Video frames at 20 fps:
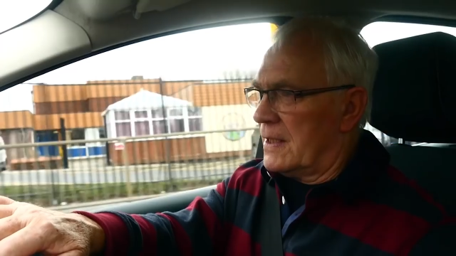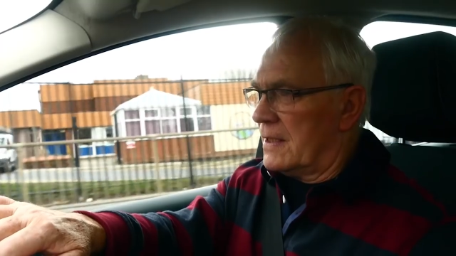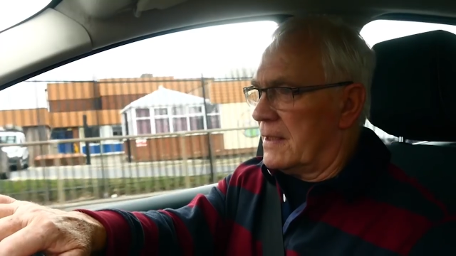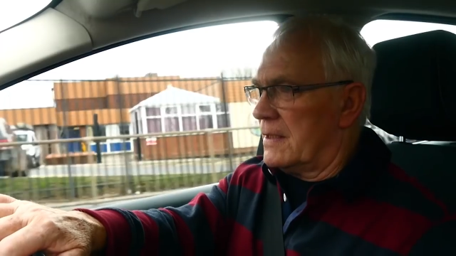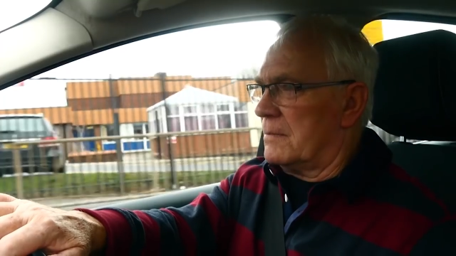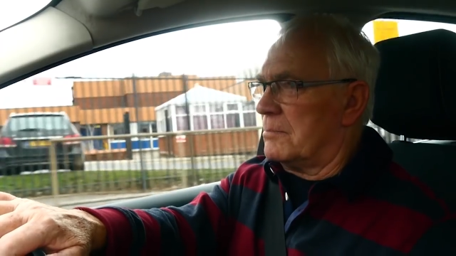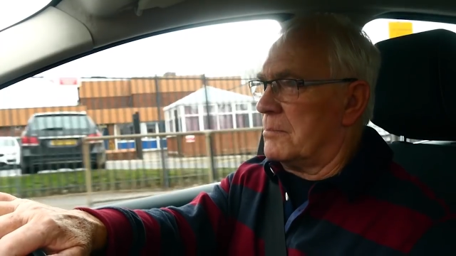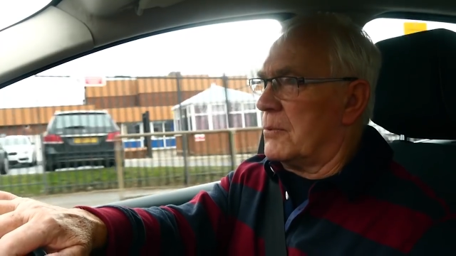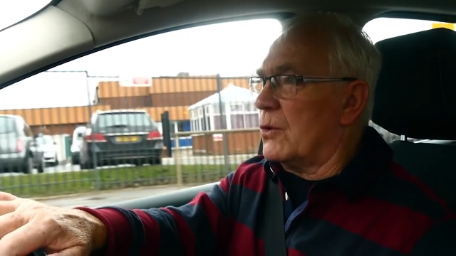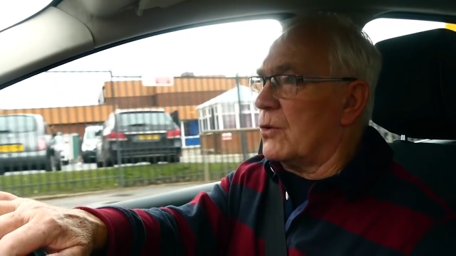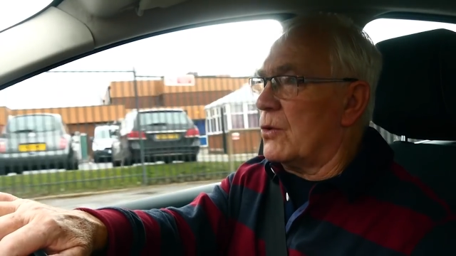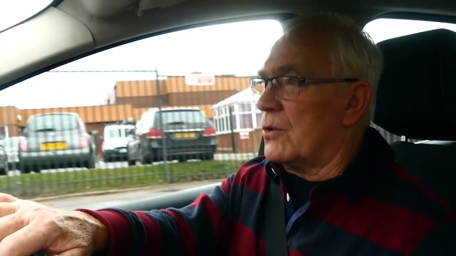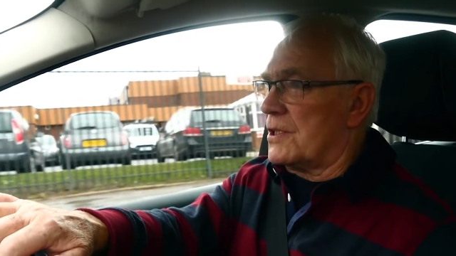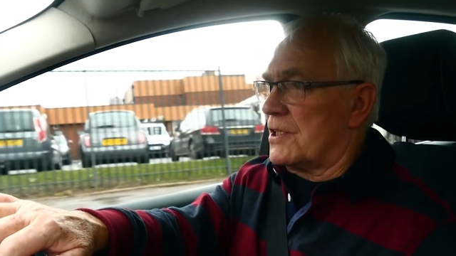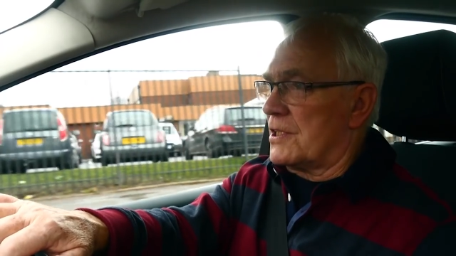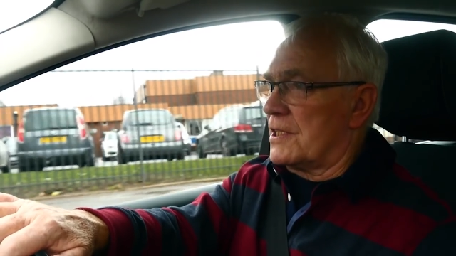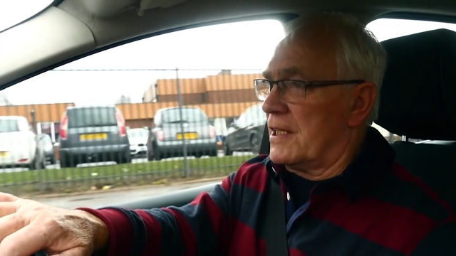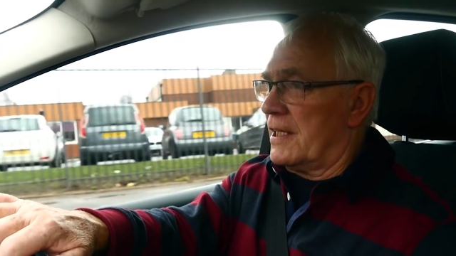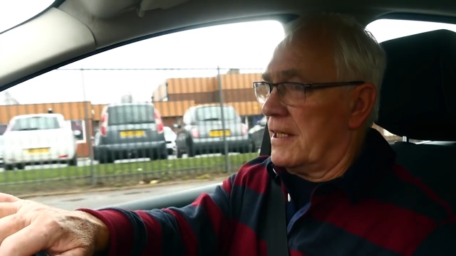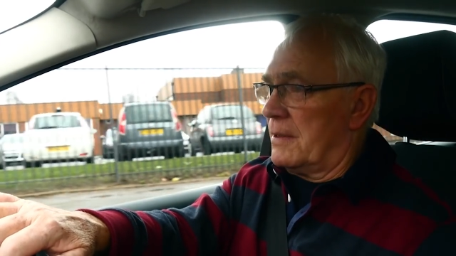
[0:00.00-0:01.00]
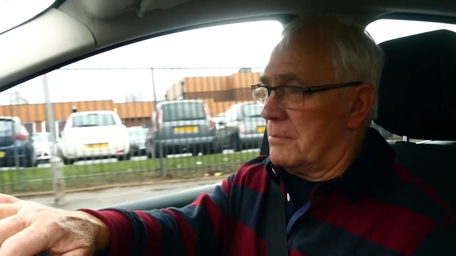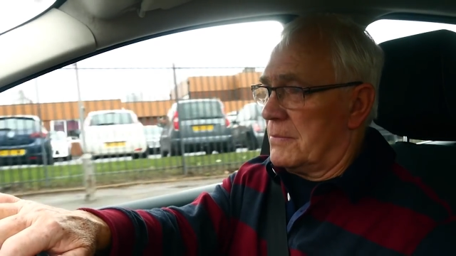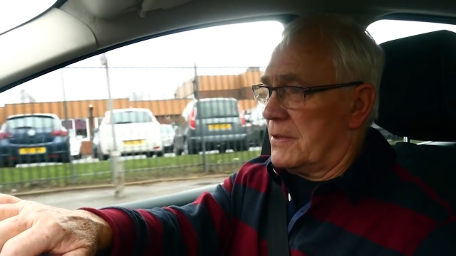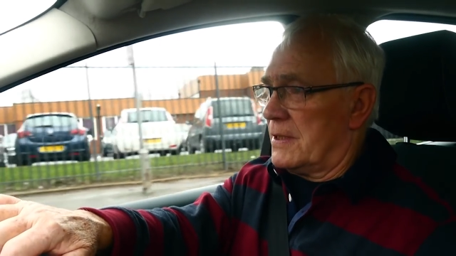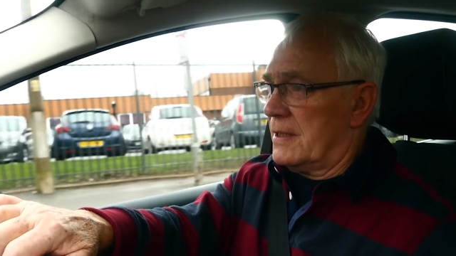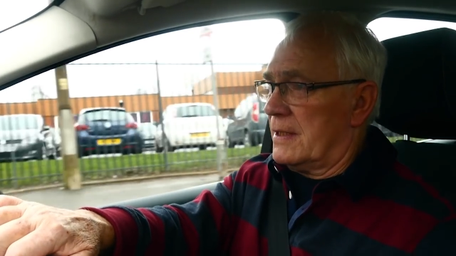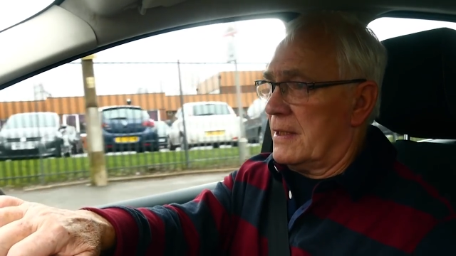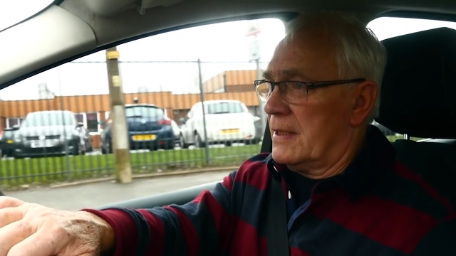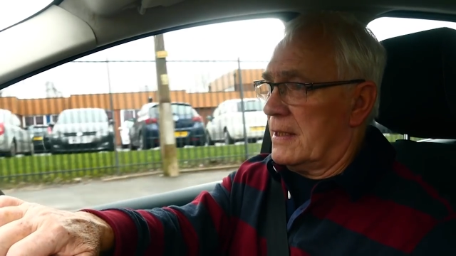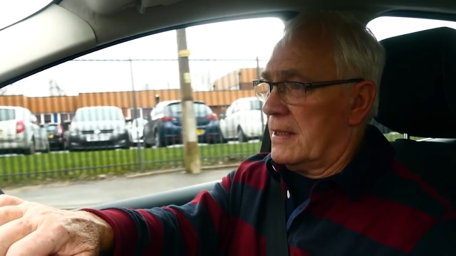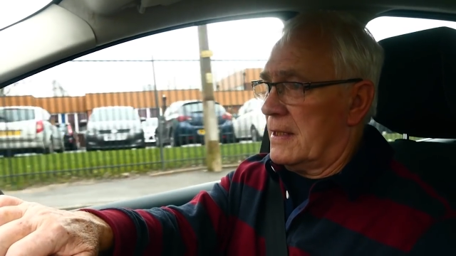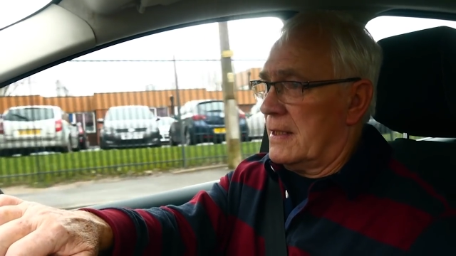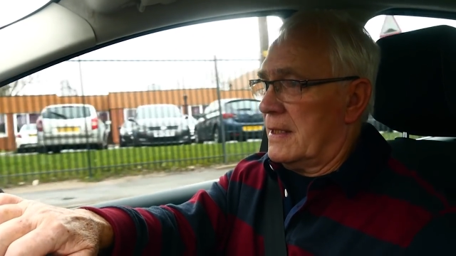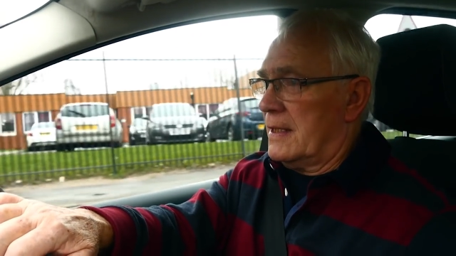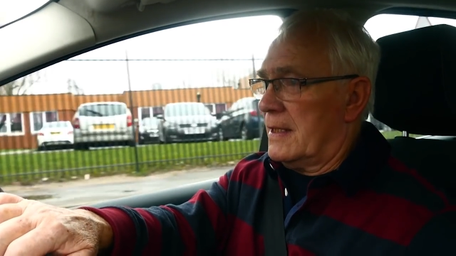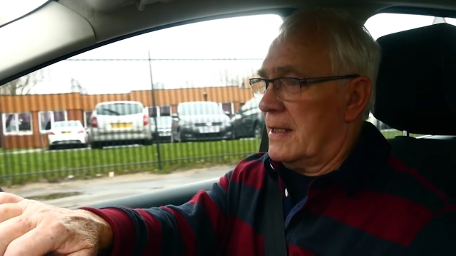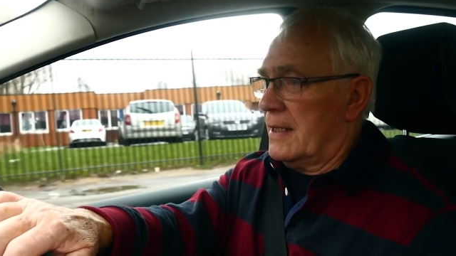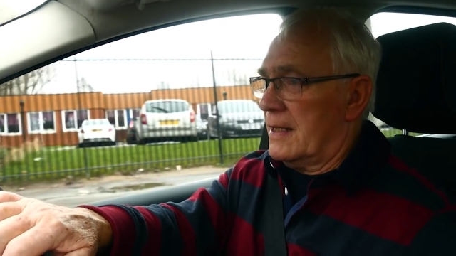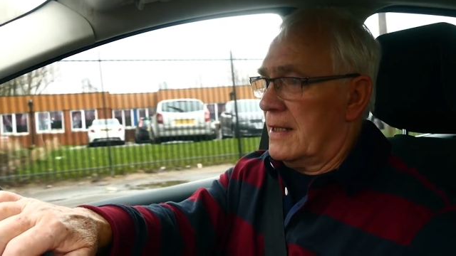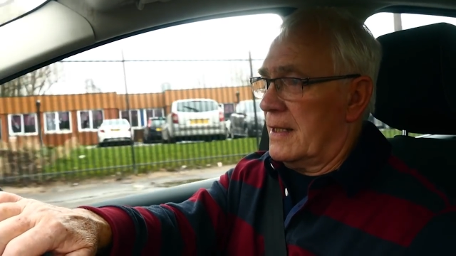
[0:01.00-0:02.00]
and the board slipped.
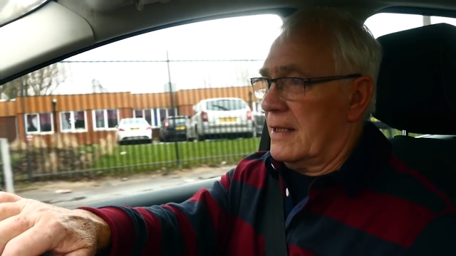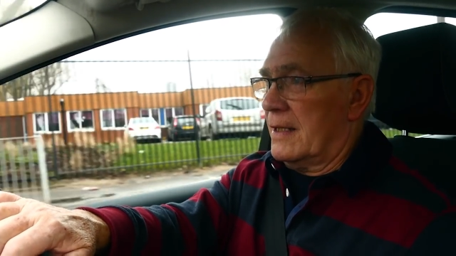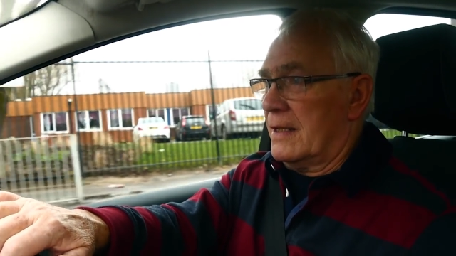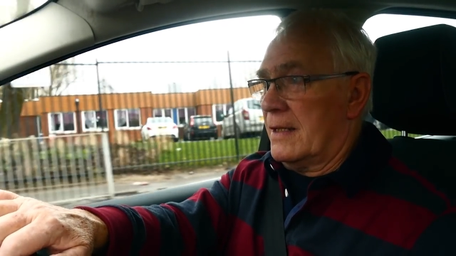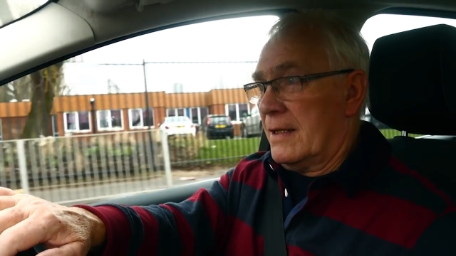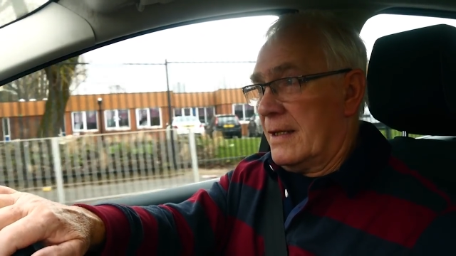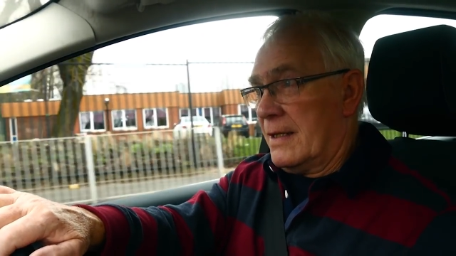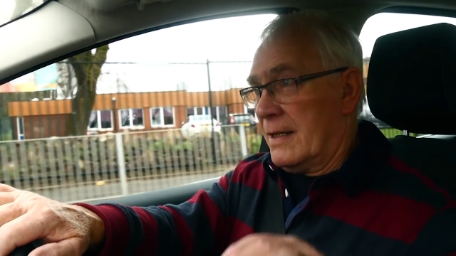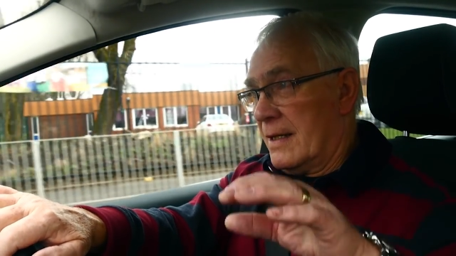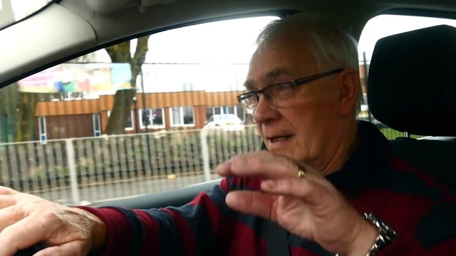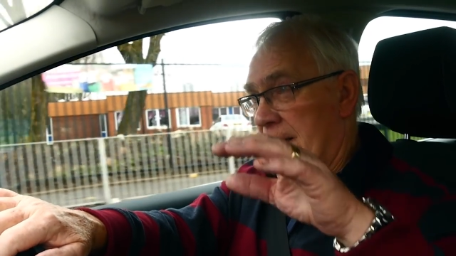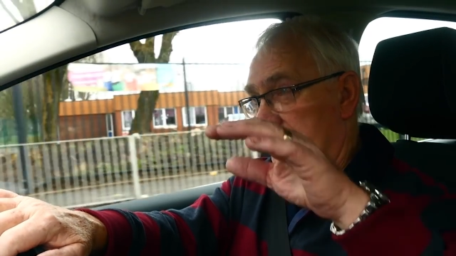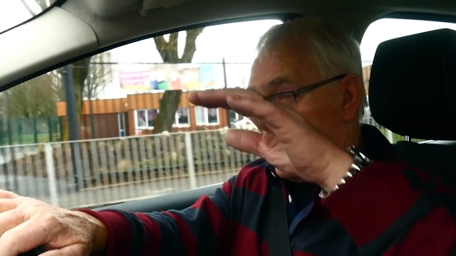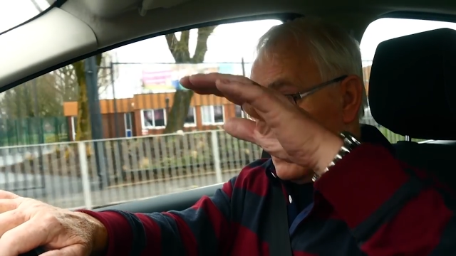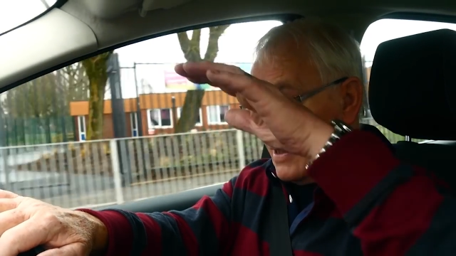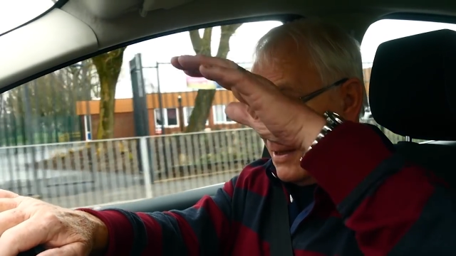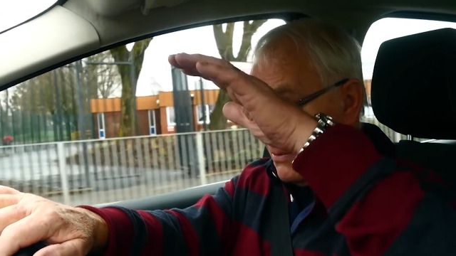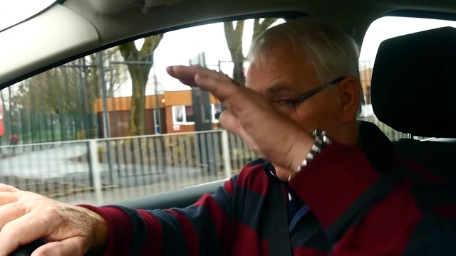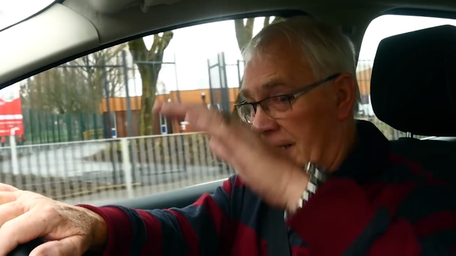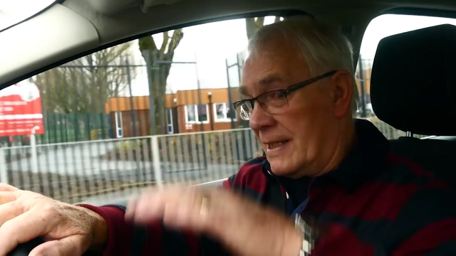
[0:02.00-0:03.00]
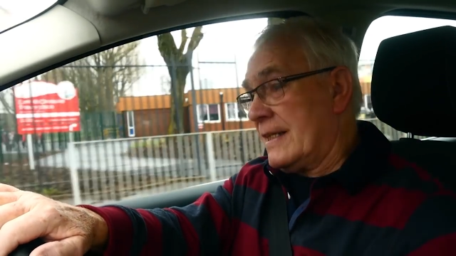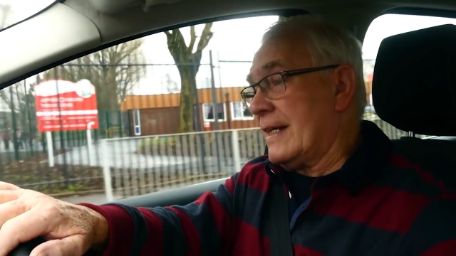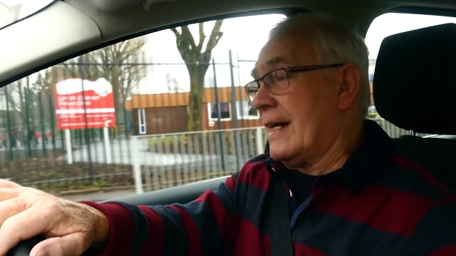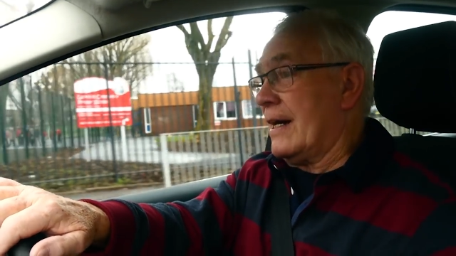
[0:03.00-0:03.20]
And I went